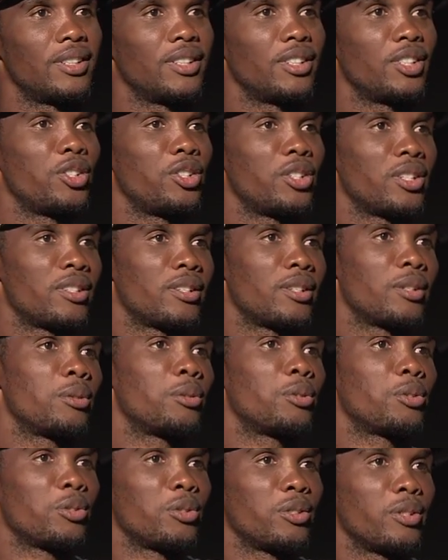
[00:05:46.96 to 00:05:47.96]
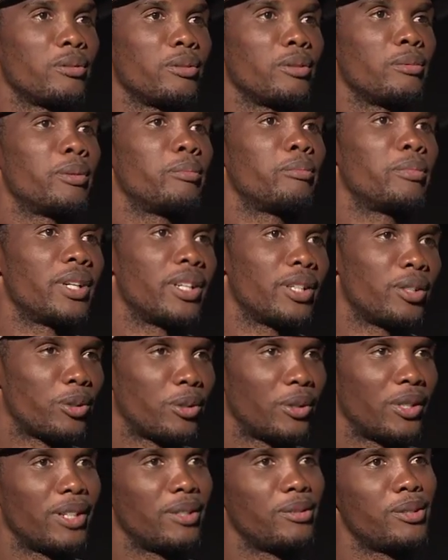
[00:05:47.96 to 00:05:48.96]
I will not be even here with
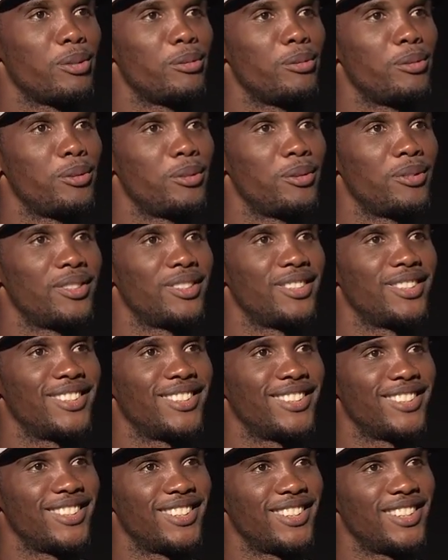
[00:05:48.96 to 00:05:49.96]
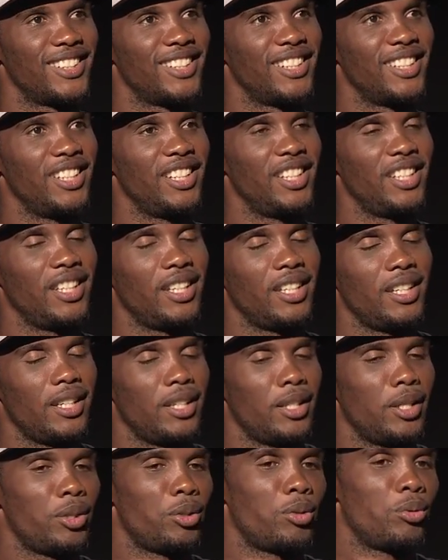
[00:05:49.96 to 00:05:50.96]
you today.
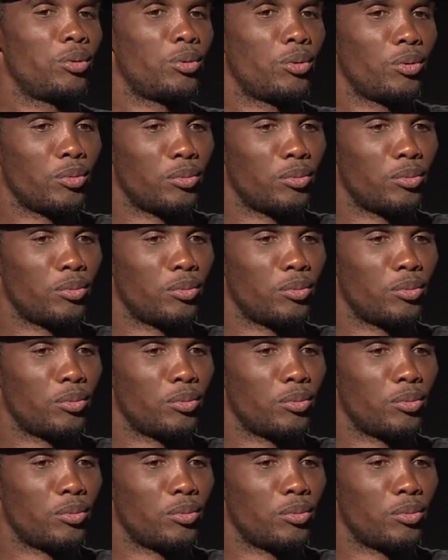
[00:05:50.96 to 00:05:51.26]
Above all,